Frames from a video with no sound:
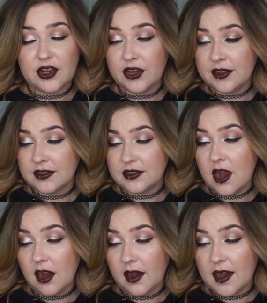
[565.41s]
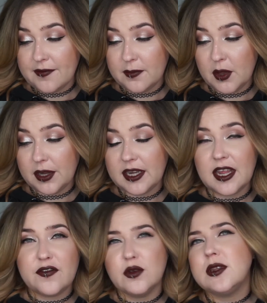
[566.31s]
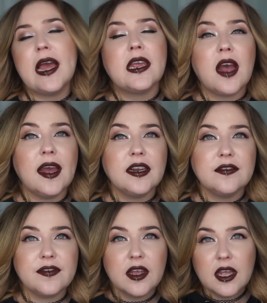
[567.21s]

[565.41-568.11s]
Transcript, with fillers: Couldn't talk enough about it. If you like kind of,